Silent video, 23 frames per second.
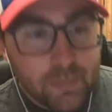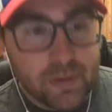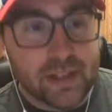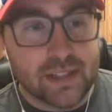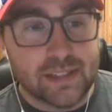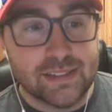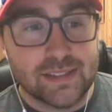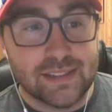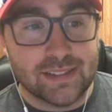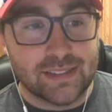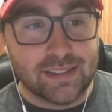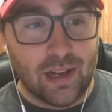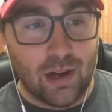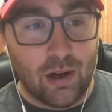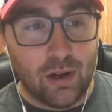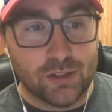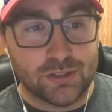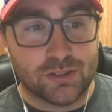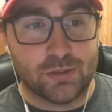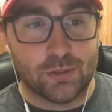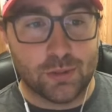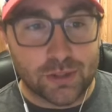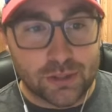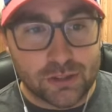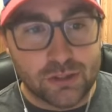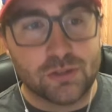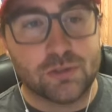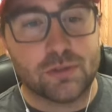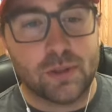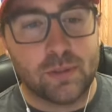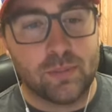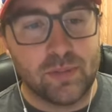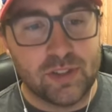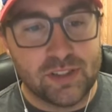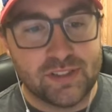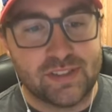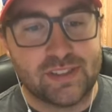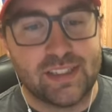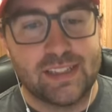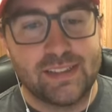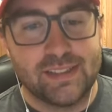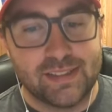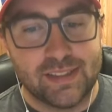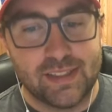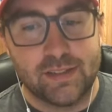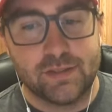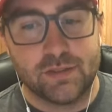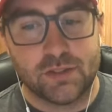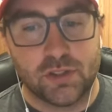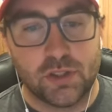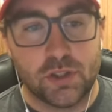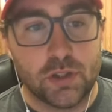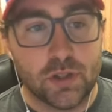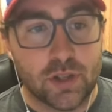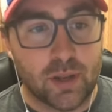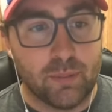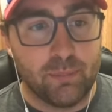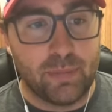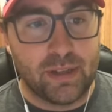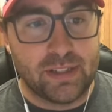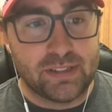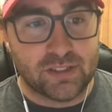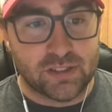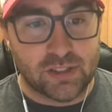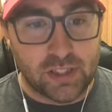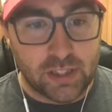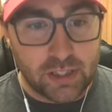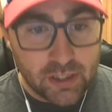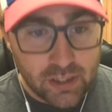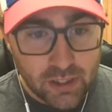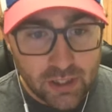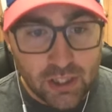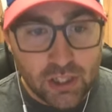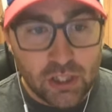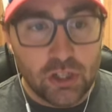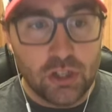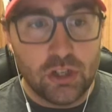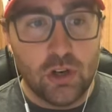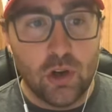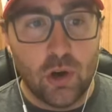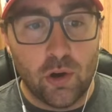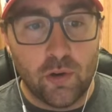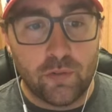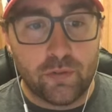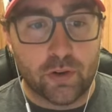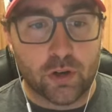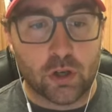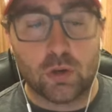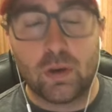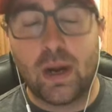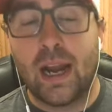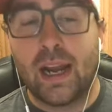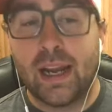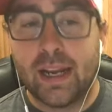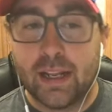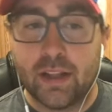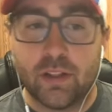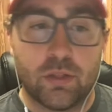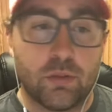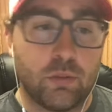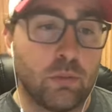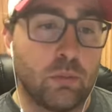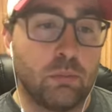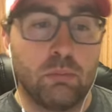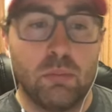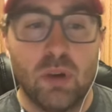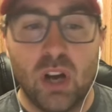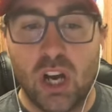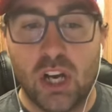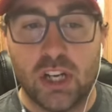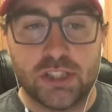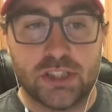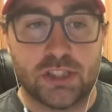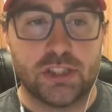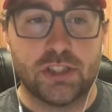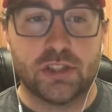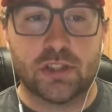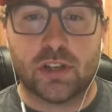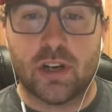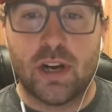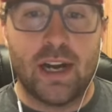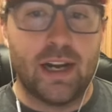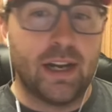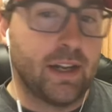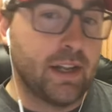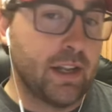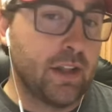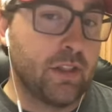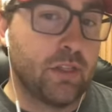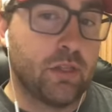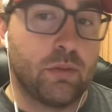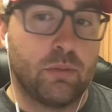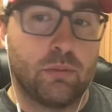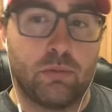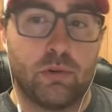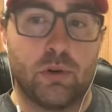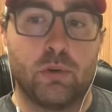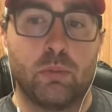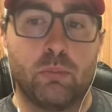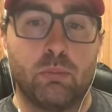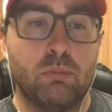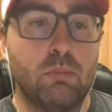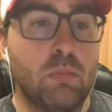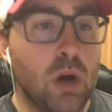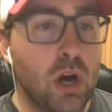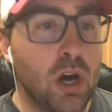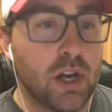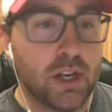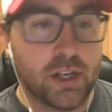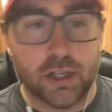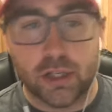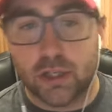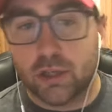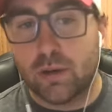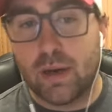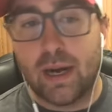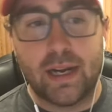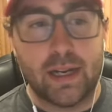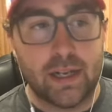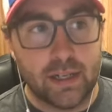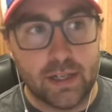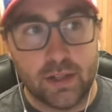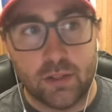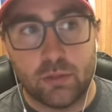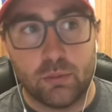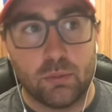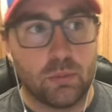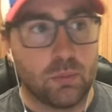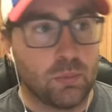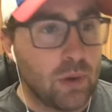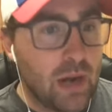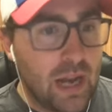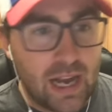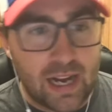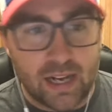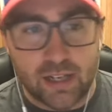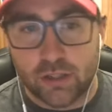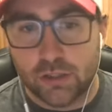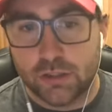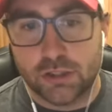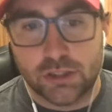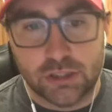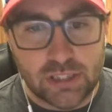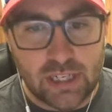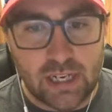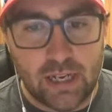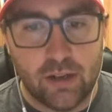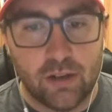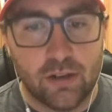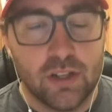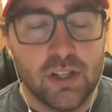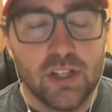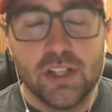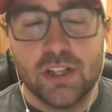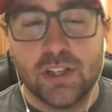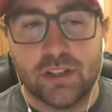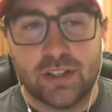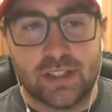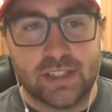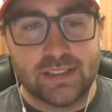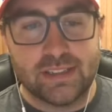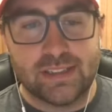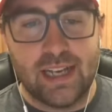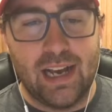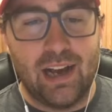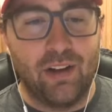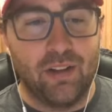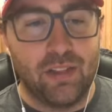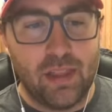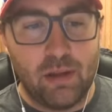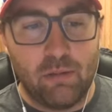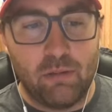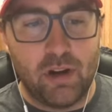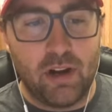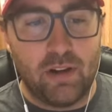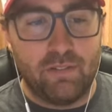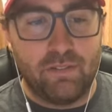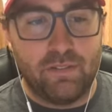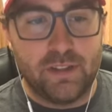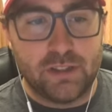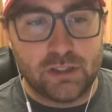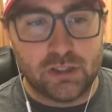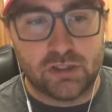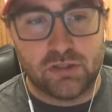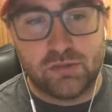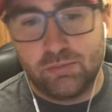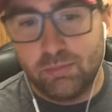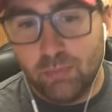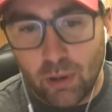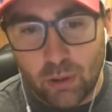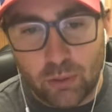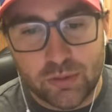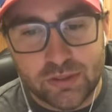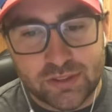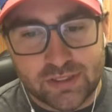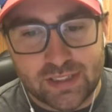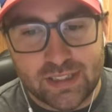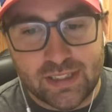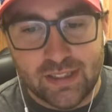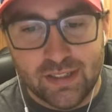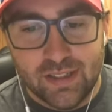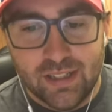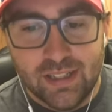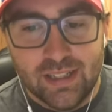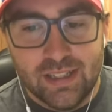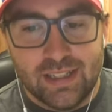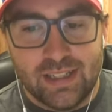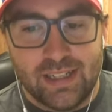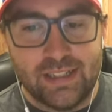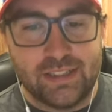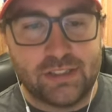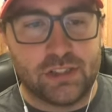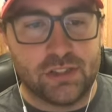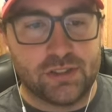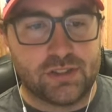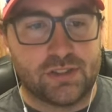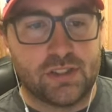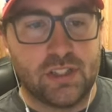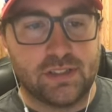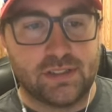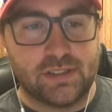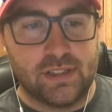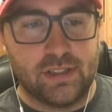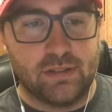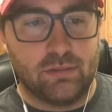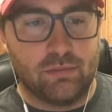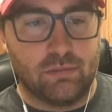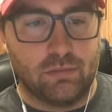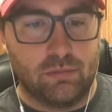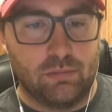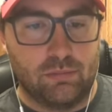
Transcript: because it's also extremely sensitive. So you can basically no, if you're grinding it through mush, you're grinding it through mud, you're grinding it through rock or shell. You can tell that when a fish smokes it, it just doesn't,